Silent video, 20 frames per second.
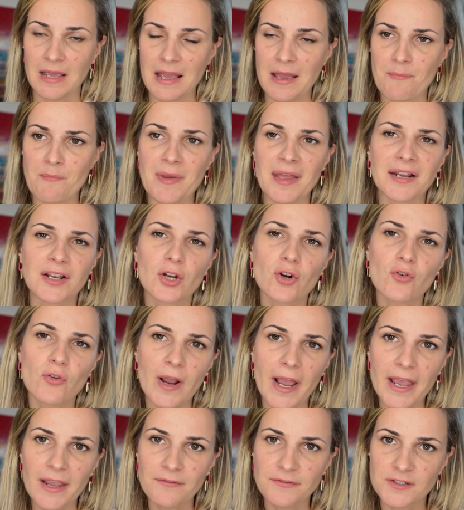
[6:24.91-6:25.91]
Men
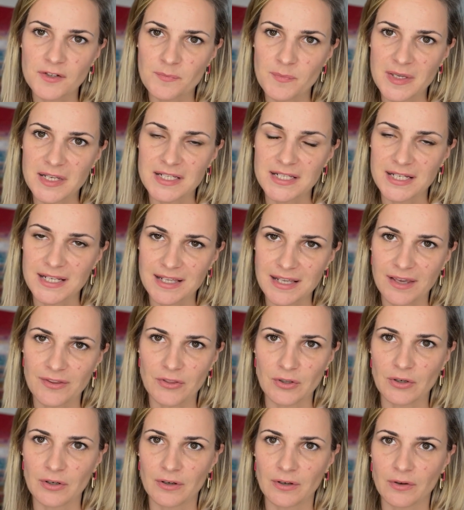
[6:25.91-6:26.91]
crave to be
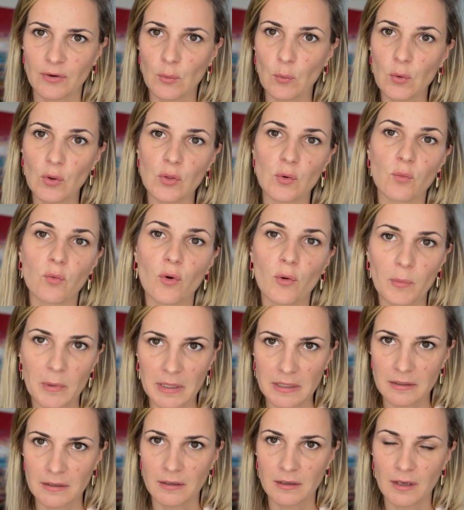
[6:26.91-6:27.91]
together with a
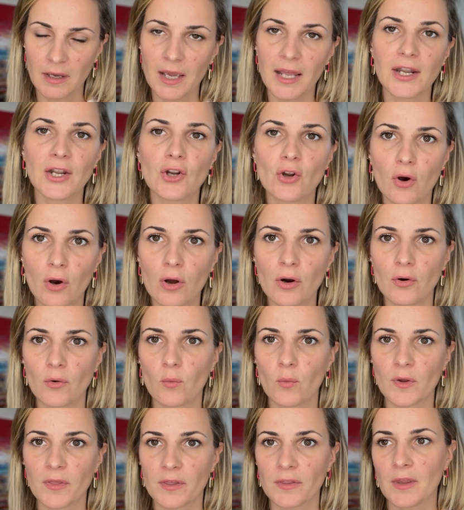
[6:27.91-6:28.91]
woman and not
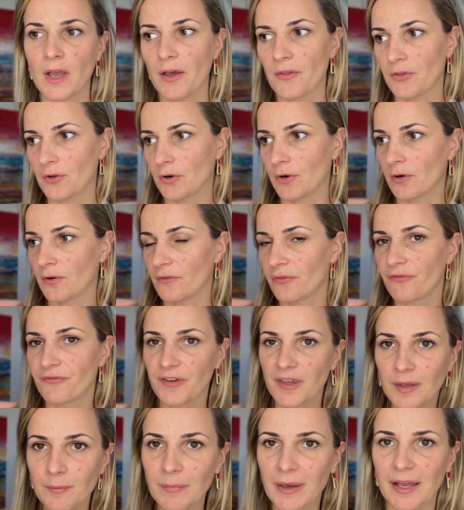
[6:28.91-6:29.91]
with another
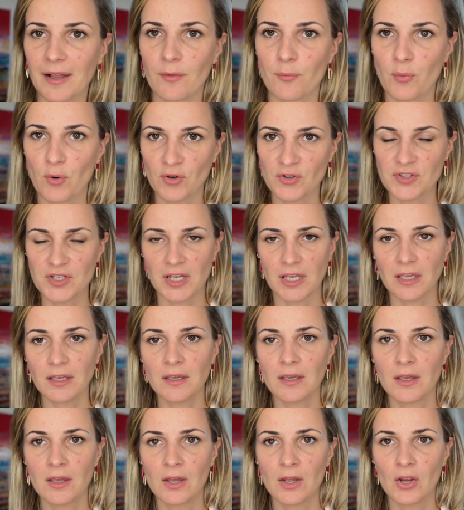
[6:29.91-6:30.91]
female body
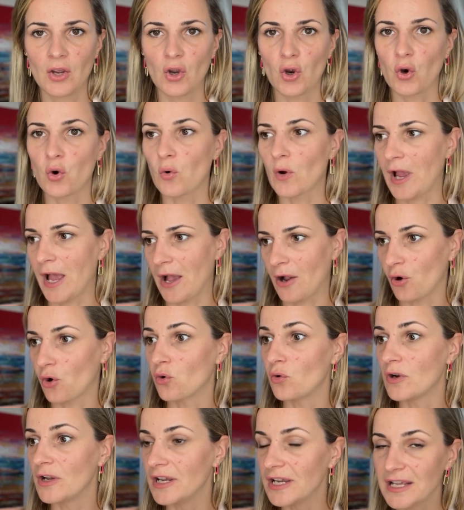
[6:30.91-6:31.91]

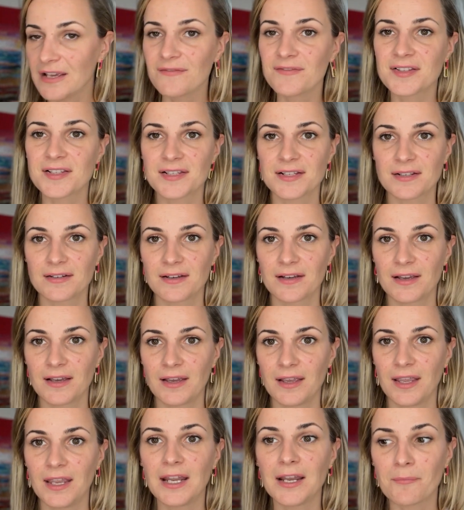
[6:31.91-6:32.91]
who lives
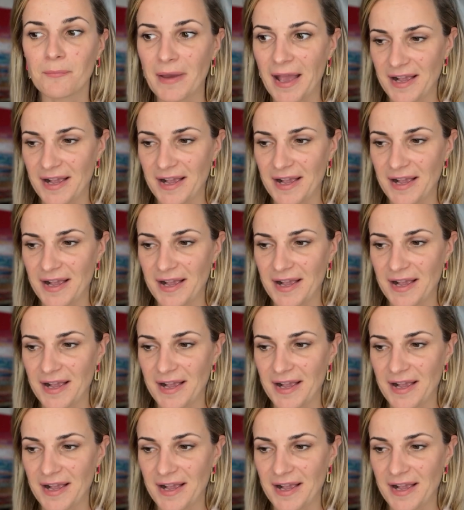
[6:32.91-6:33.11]
in her